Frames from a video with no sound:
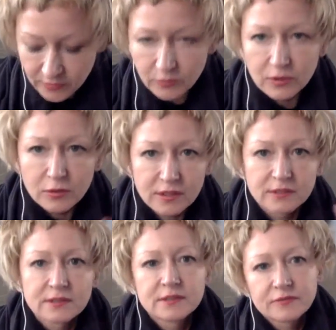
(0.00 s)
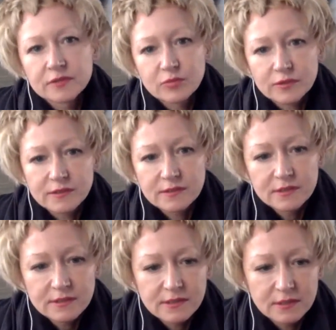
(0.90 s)
So now we looked at these different
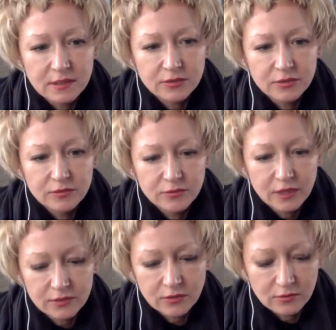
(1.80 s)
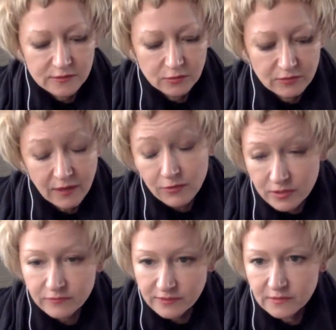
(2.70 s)
processes, and then, together also with
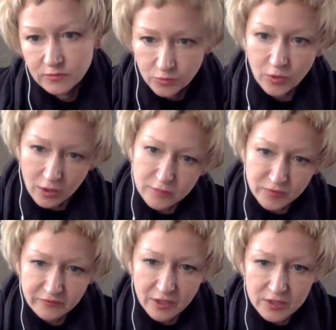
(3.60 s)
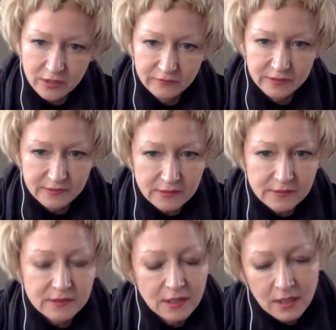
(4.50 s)
our investors who are professional
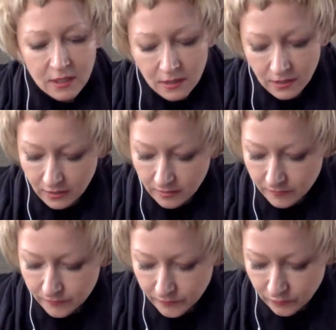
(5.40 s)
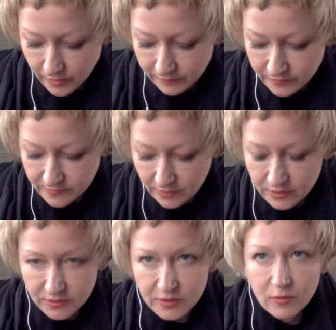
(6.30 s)
VCs, we have
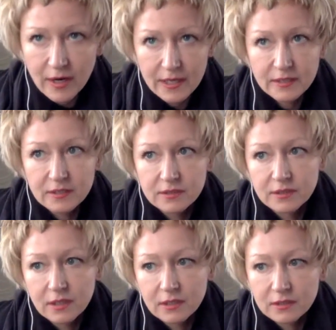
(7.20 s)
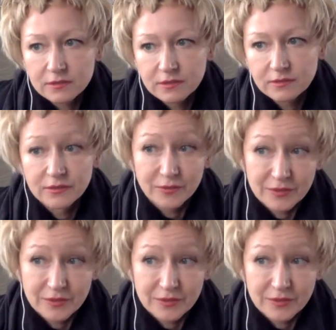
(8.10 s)
designed it in a way that we